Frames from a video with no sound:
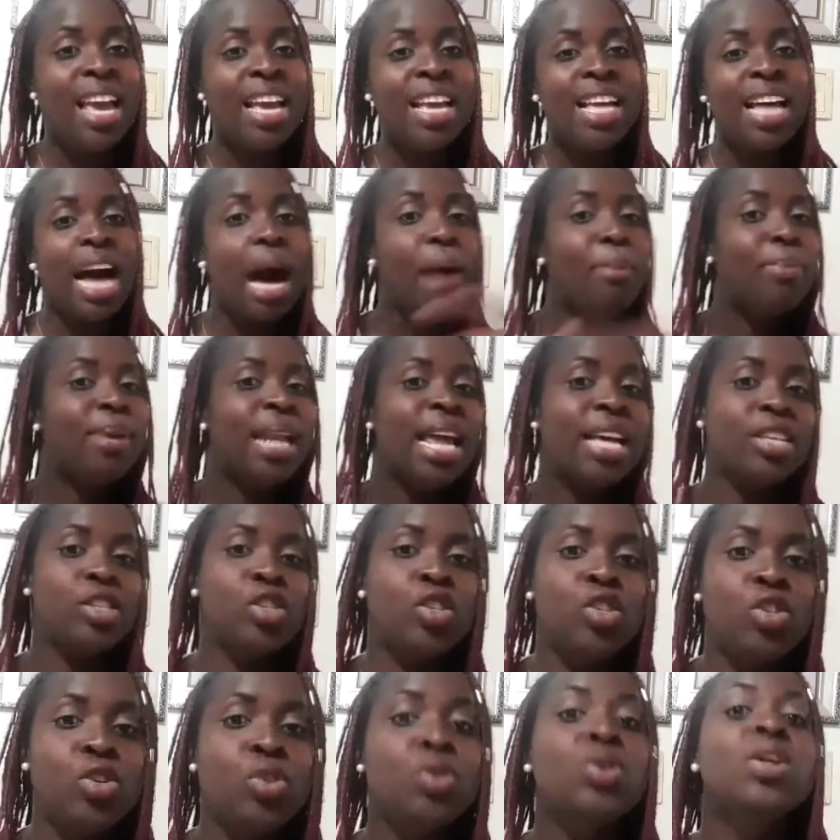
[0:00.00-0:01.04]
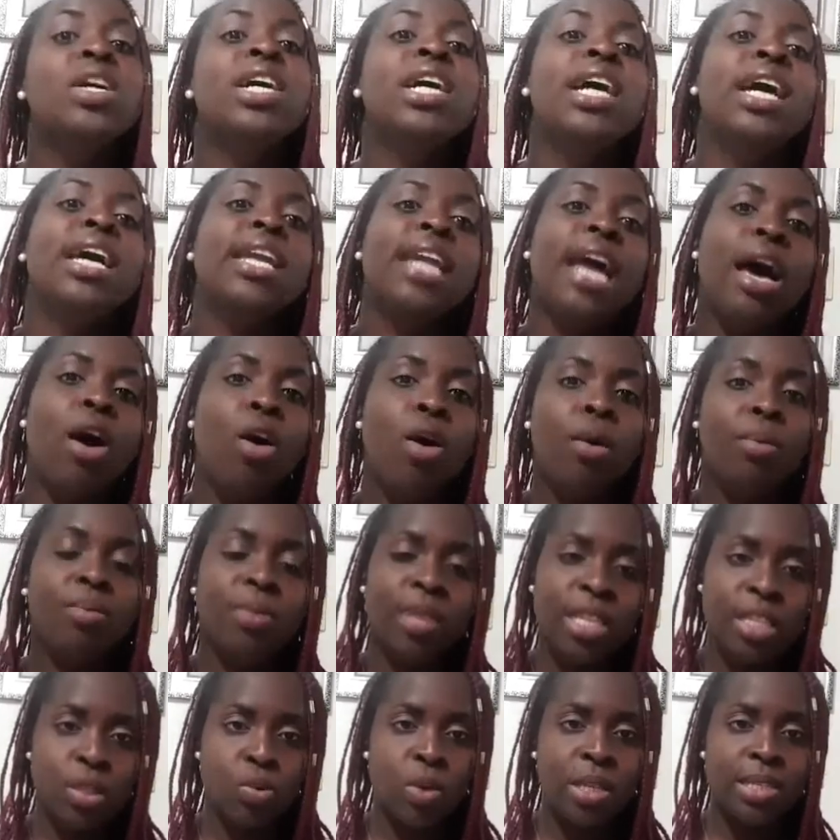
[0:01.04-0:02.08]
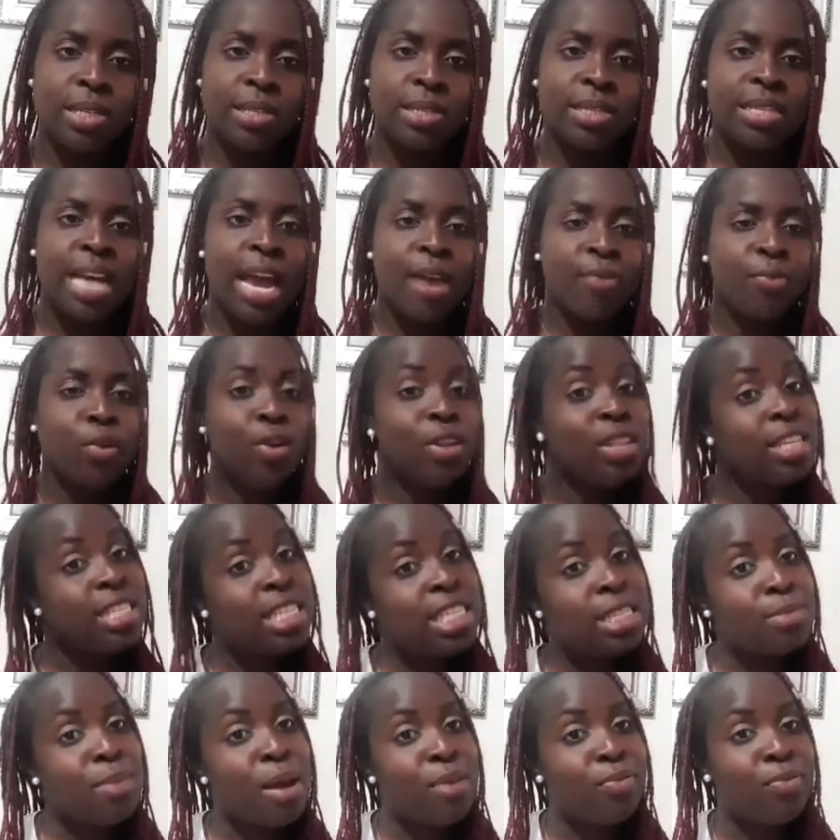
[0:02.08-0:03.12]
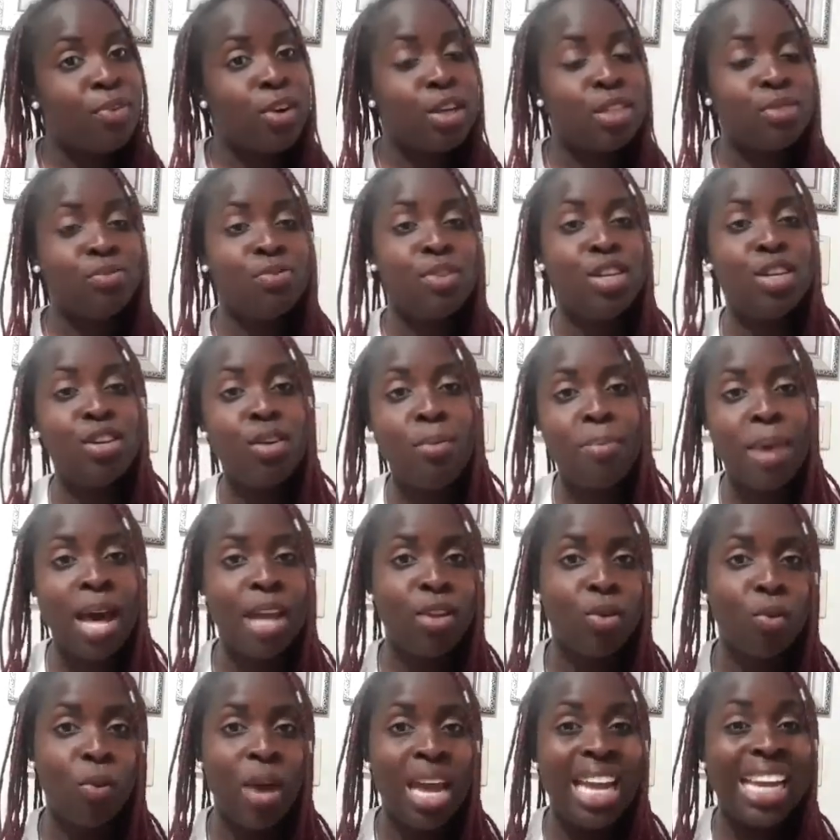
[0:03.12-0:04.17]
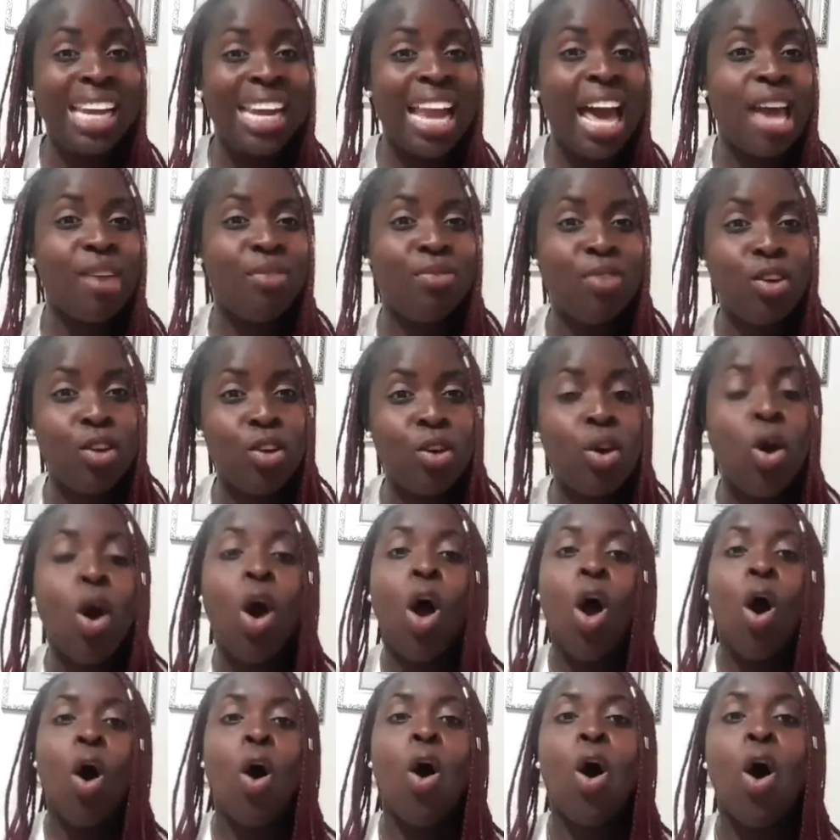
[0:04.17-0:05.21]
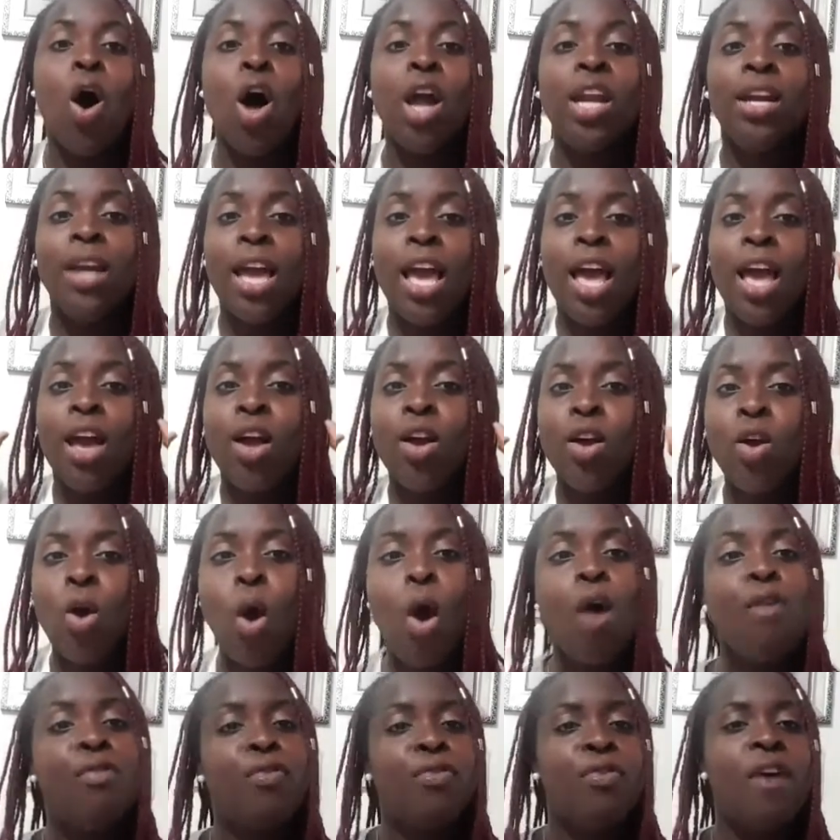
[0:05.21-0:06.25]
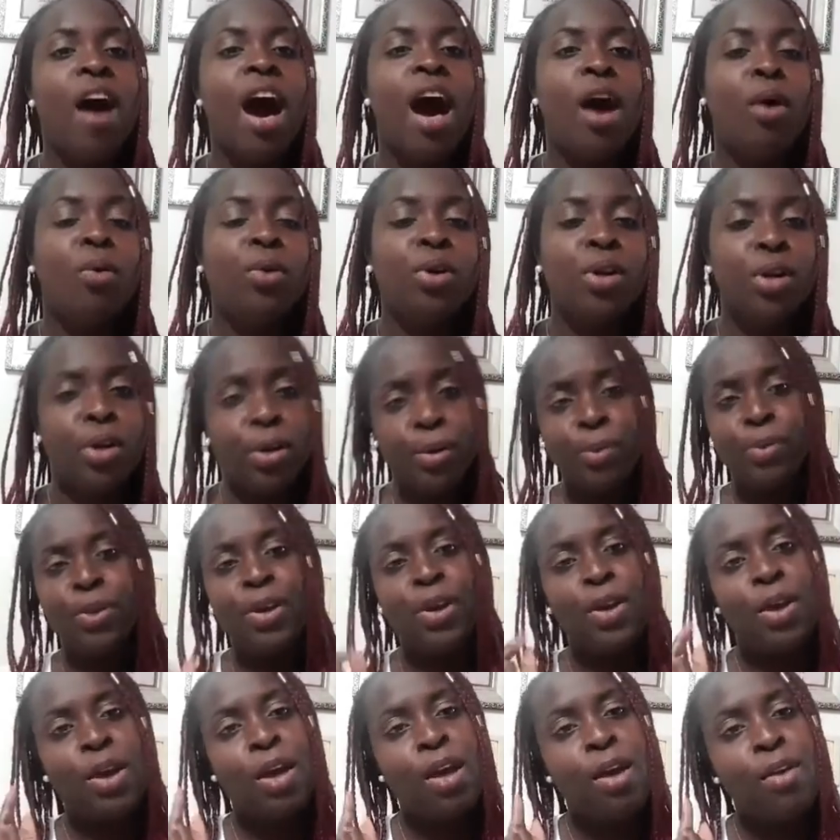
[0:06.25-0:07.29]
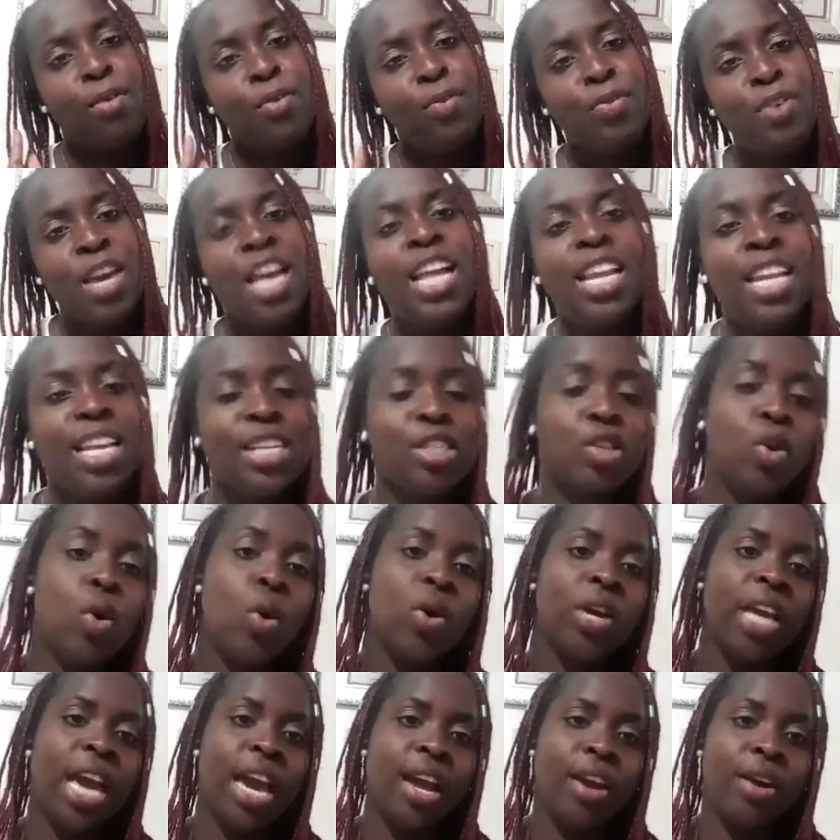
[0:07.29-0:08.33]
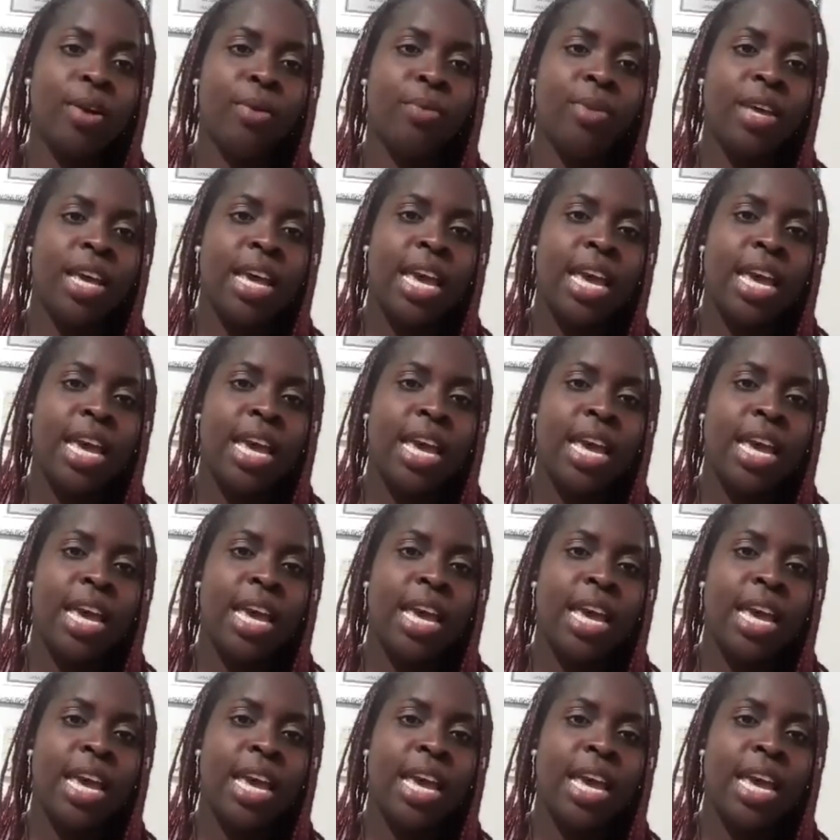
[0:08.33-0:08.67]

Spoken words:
God bless you, and I hope this was insightful. This is my first video, by the way, live video on Go Forward, Fearless Go-Getter.